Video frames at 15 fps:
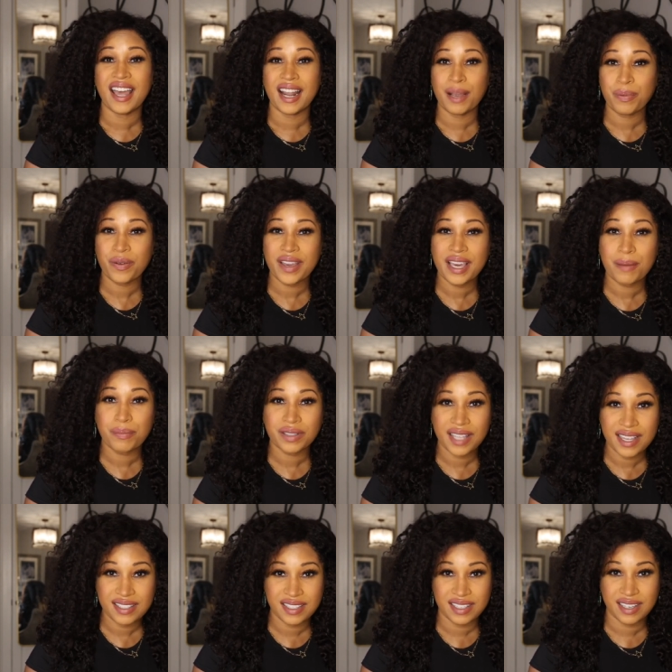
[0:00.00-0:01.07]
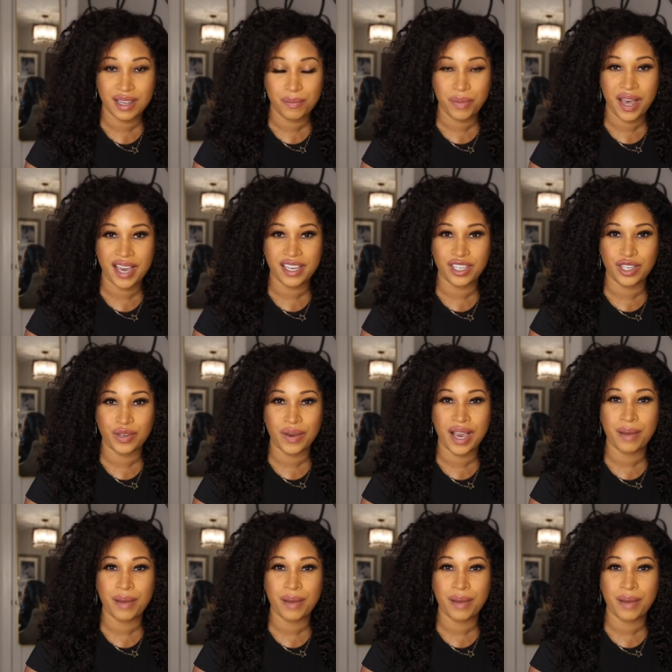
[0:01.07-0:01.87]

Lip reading: And I pray a blessing upon you.